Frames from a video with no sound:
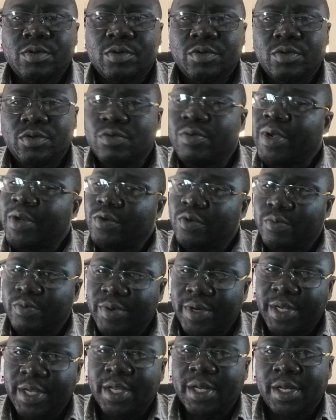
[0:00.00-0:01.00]
you want to
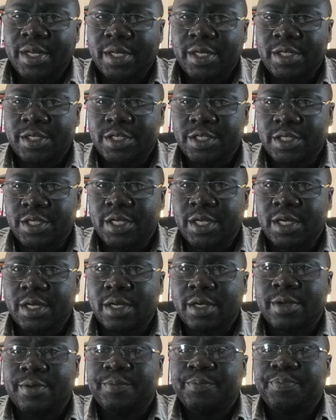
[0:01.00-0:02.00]
bring in an engineer.
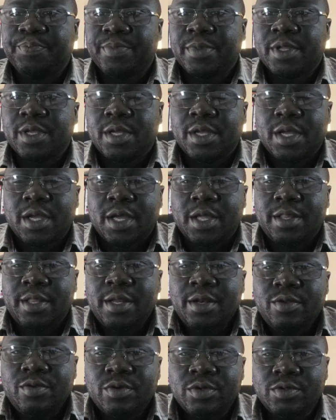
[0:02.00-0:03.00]
And
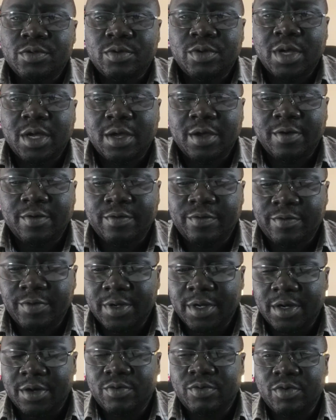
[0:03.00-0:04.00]
then you also have
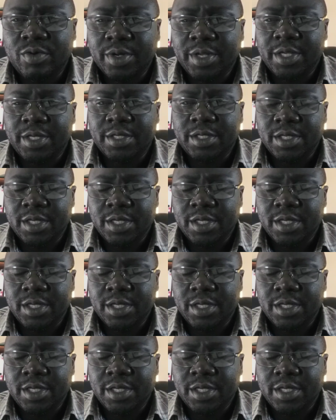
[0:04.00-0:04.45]
rocky